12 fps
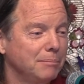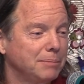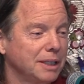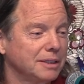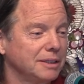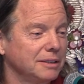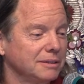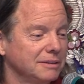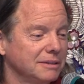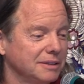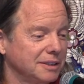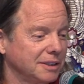but don't
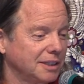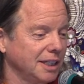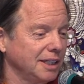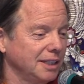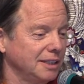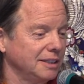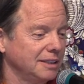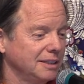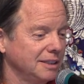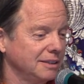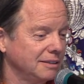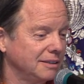stay
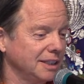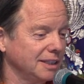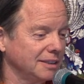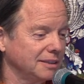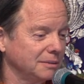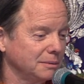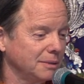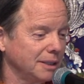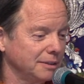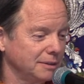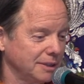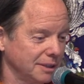in things
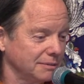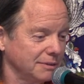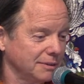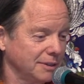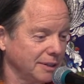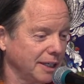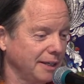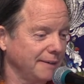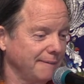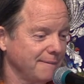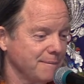while you give, okay?